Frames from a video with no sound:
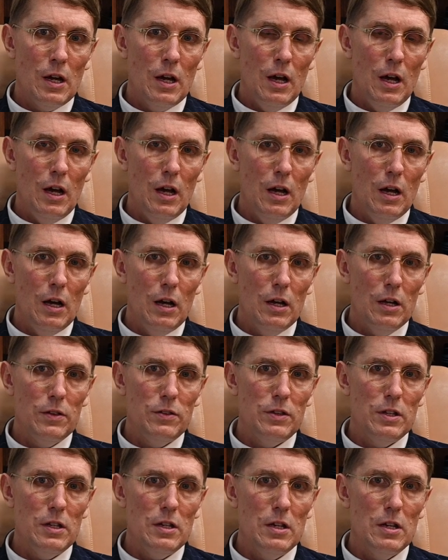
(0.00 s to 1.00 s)

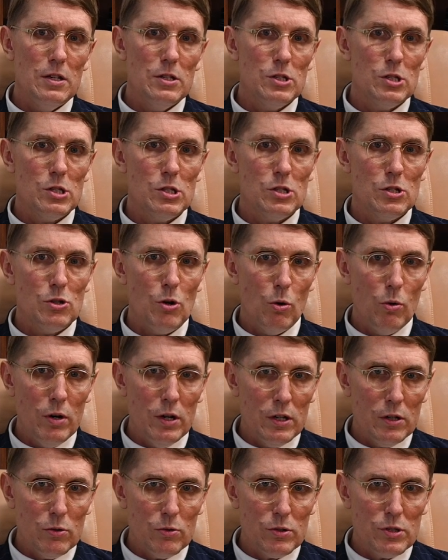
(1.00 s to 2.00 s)
the
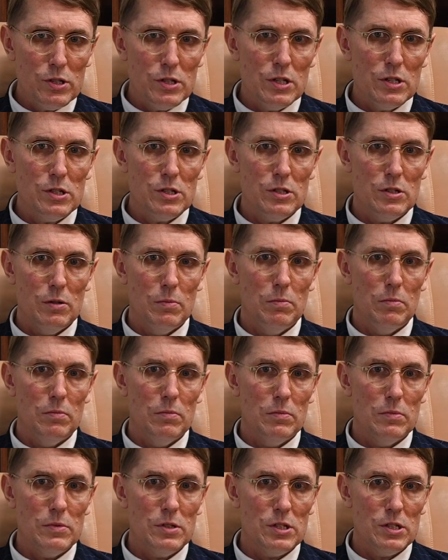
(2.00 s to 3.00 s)
historical system,
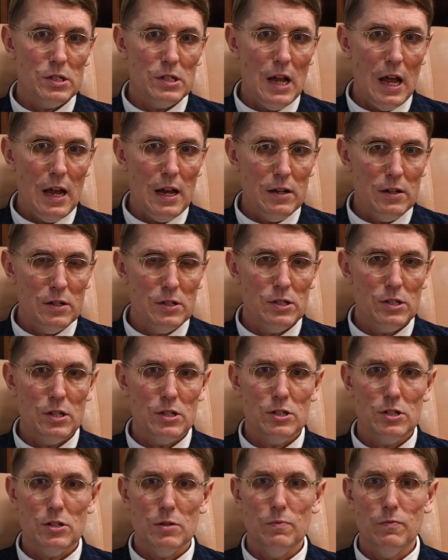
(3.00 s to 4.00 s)
standard
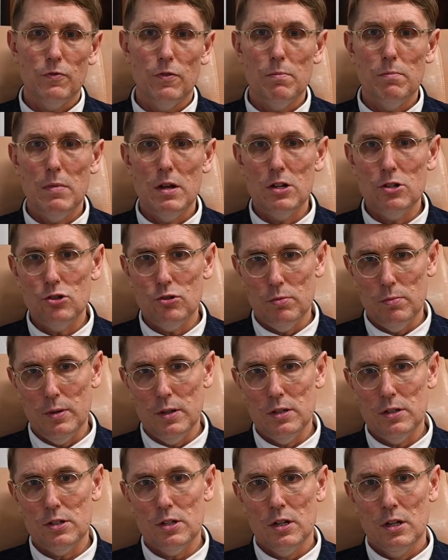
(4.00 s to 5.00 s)
system for
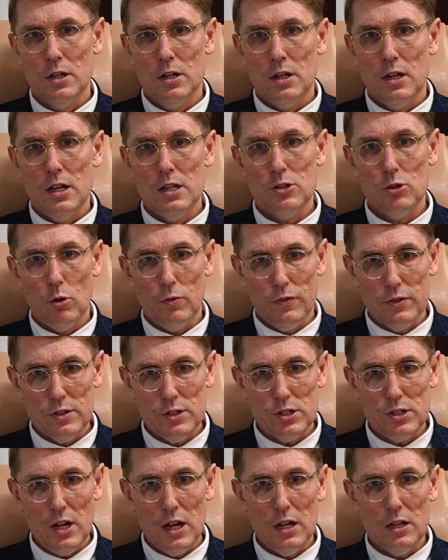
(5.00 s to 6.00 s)
measurement, has often
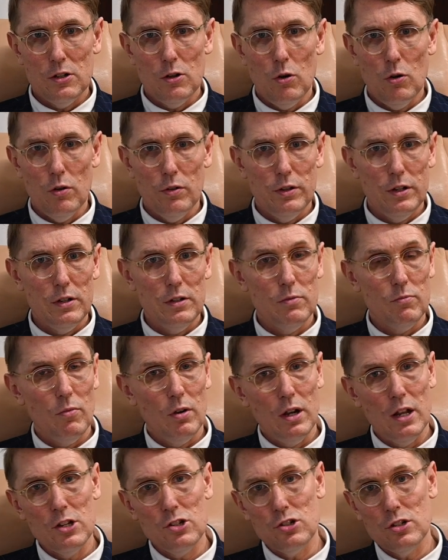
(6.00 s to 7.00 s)
stayed on in
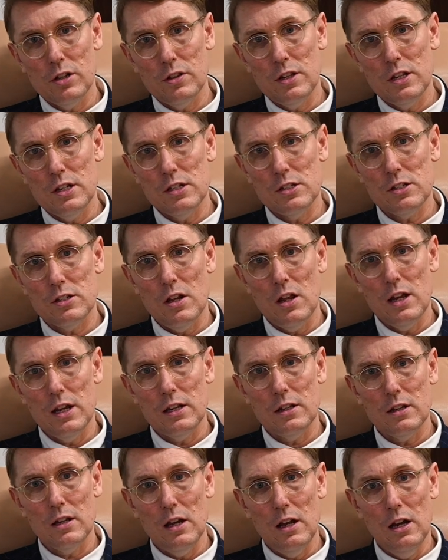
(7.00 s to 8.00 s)
relation to things
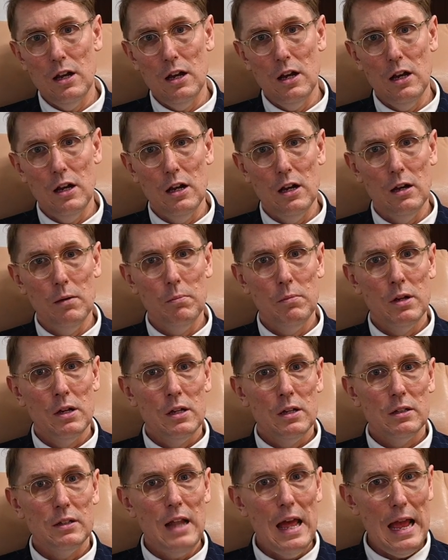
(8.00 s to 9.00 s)
like
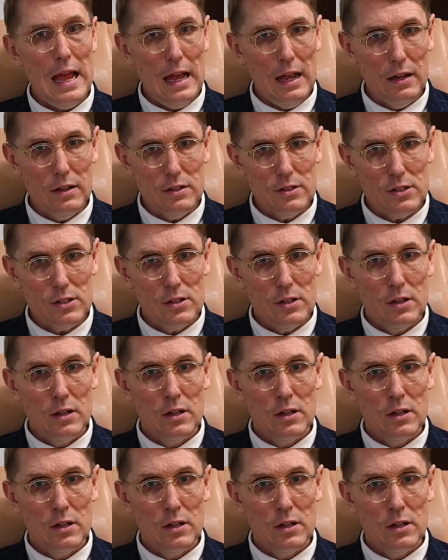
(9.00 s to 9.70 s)
land.